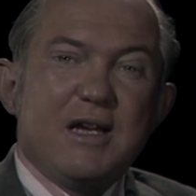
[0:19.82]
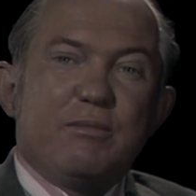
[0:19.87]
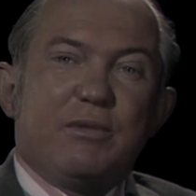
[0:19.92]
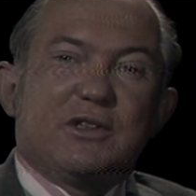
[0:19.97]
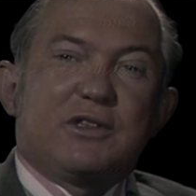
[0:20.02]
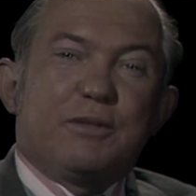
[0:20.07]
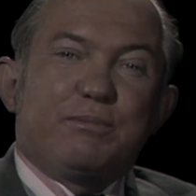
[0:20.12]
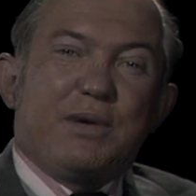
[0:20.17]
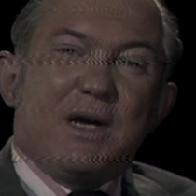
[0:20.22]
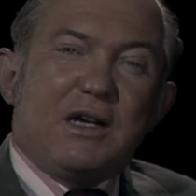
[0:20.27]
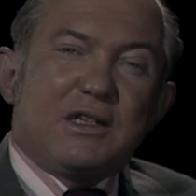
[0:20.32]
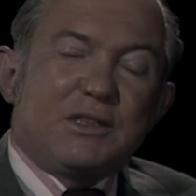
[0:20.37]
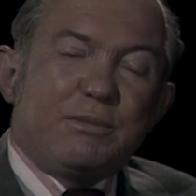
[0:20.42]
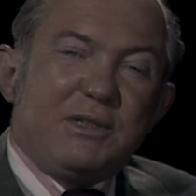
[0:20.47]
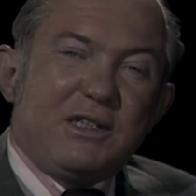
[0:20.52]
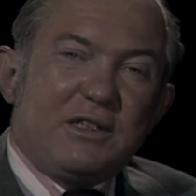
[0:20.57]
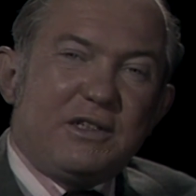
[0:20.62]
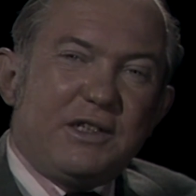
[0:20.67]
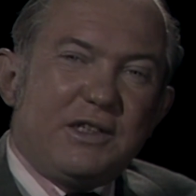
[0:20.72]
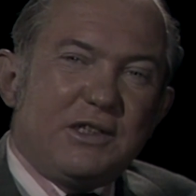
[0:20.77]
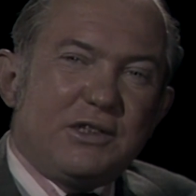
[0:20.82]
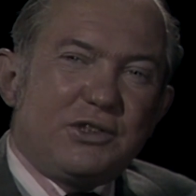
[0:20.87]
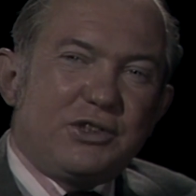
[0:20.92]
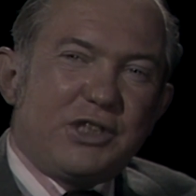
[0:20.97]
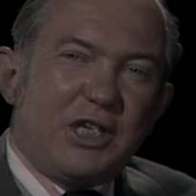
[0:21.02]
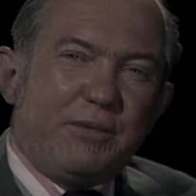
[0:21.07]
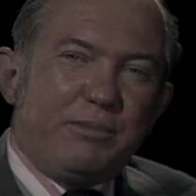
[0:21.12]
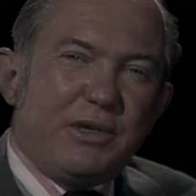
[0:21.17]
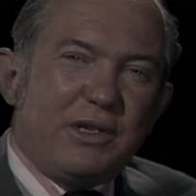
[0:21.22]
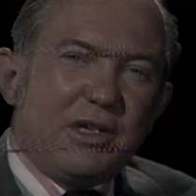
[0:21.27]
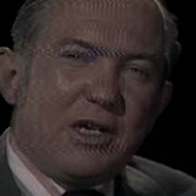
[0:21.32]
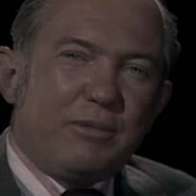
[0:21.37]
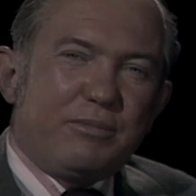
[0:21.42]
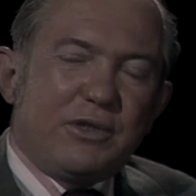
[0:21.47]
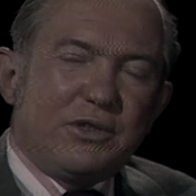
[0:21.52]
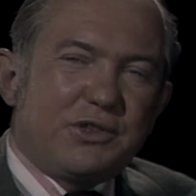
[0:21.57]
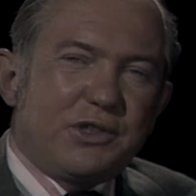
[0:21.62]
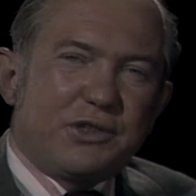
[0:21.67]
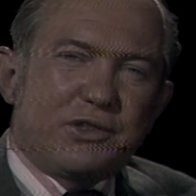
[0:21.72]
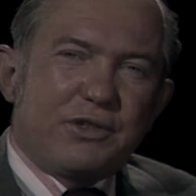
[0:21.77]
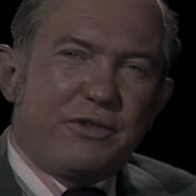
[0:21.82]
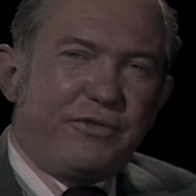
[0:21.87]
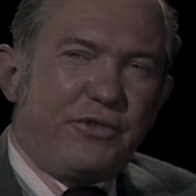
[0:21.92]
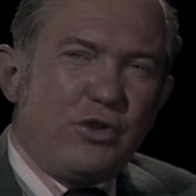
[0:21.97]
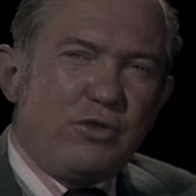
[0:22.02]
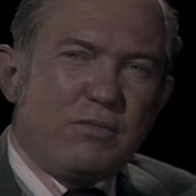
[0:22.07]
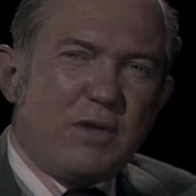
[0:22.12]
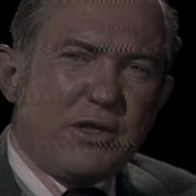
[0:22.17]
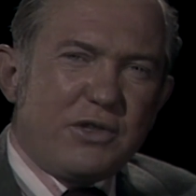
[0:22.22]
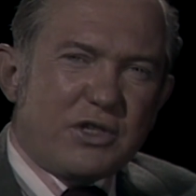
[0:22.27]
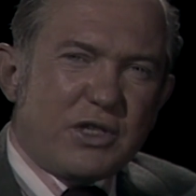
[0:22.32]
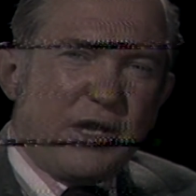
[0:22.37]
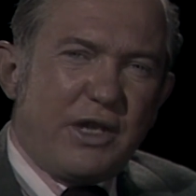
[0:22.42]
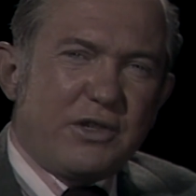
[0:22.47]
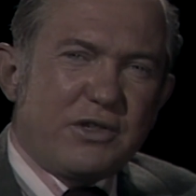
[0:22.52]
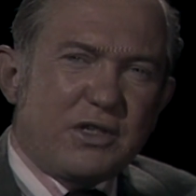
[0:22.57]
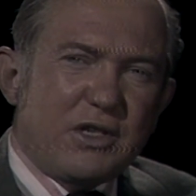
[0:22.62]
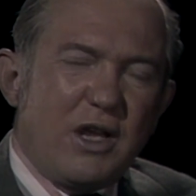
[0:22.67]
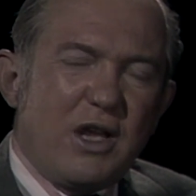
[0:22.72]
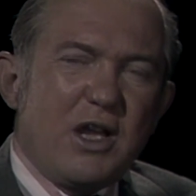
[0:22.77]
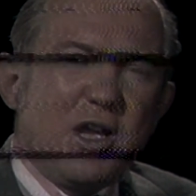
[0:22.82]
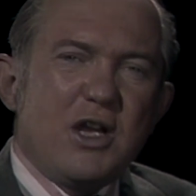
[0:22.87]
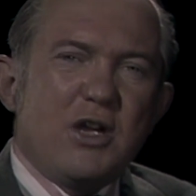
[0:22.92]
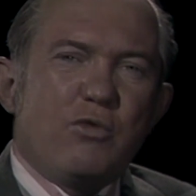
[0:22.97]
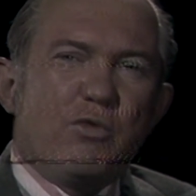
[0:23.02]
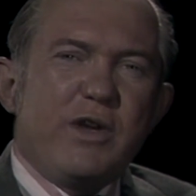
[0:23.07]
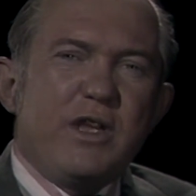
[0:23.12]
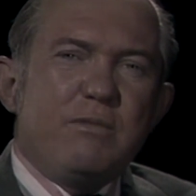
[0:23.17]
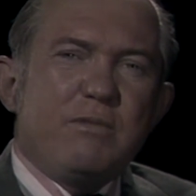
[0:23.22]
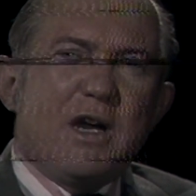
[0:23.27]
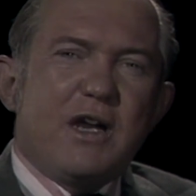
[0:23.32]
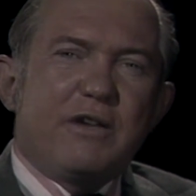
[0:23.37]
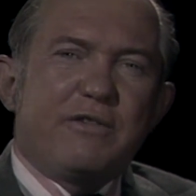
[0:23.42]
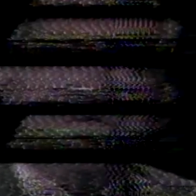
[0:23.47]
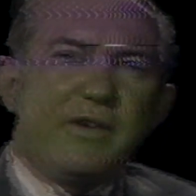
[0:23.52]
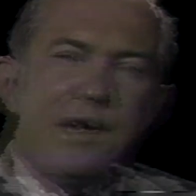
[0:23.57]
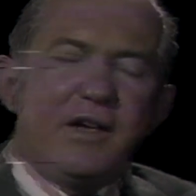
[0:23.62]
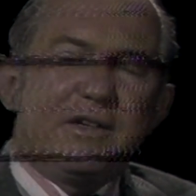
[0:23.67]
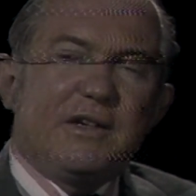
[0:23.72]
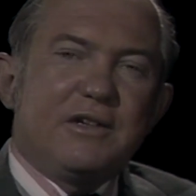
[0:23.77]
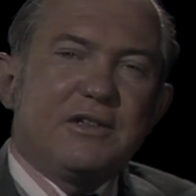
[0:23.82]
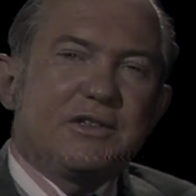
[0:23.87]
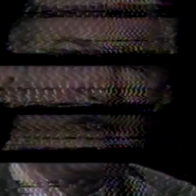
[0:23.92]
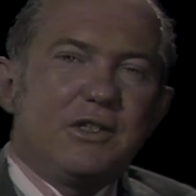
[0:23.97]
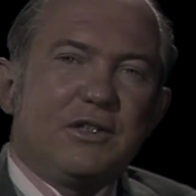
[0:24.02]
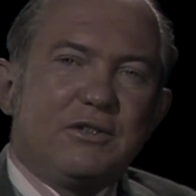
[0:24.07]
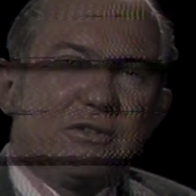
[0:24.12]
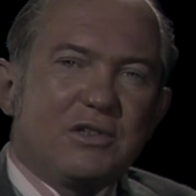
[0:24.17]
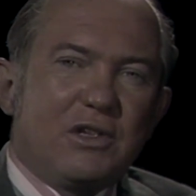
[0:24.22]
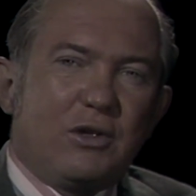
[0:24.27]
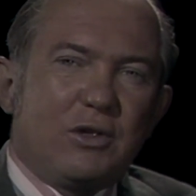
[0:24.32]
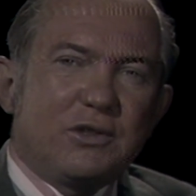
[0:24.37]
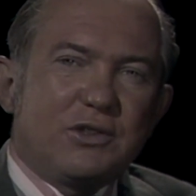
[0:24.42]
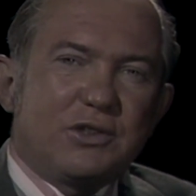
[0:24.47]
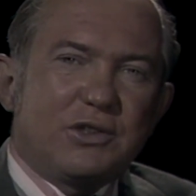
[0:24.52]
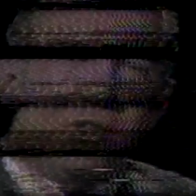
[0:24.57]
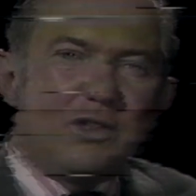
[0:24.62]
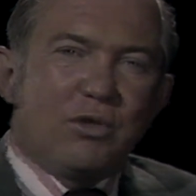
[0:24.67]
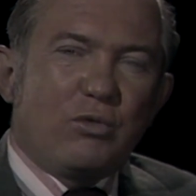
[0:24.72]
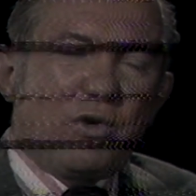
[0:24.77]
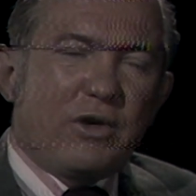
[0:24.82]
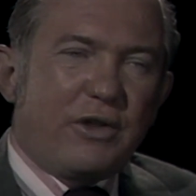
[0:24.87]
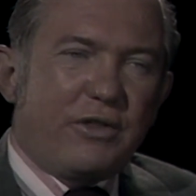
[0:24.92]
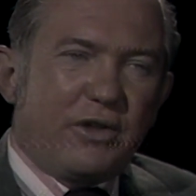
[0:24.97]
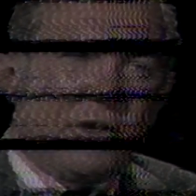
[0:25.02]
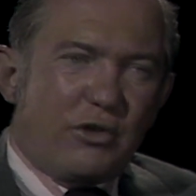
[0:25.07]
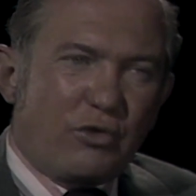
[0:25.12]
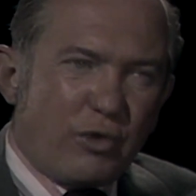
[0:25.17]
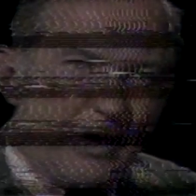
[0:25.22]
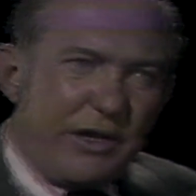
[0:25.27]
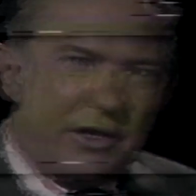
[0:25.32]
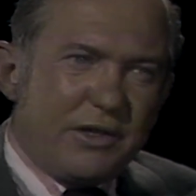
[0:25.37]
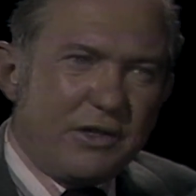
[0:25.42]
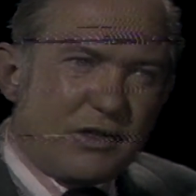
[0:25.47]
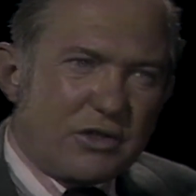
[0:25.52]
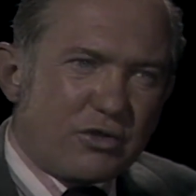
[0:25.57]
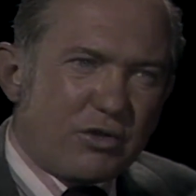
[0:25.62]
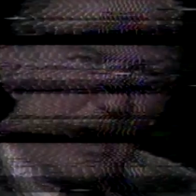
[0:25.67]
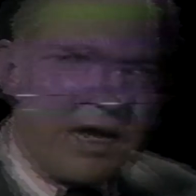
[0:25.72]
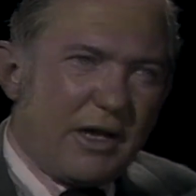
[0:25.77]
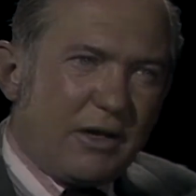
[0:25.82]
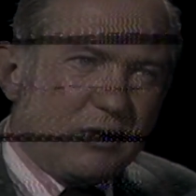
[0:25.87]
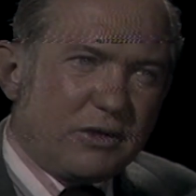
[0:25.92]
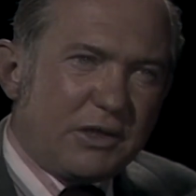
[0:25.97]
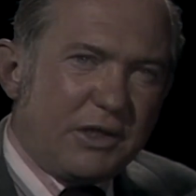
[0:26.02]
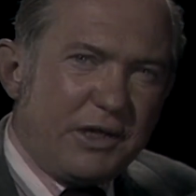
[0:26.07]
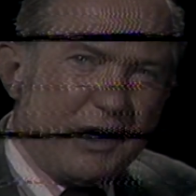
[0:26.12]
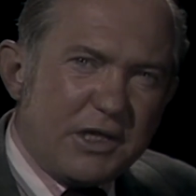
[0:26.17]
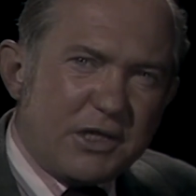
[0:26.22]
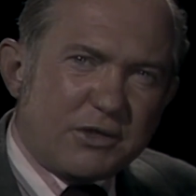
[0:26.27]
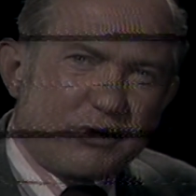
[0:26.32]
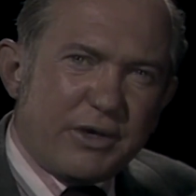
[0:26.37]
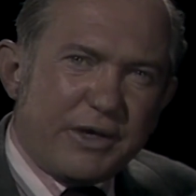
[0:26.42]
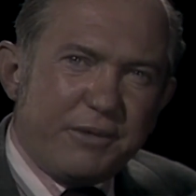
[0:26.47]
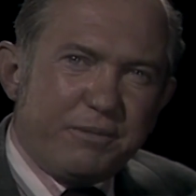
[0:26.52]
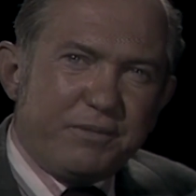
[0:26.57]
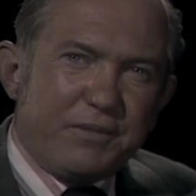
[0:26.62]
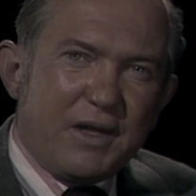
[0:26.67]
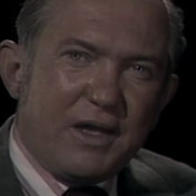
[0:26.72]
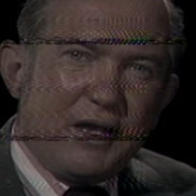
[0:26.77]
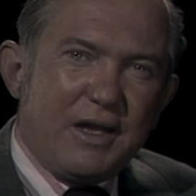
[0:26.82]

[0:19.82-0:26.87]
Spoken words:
But the possibility is shaping up that just a few months hence, we might find ourselves launched into one of the greatest trials in history.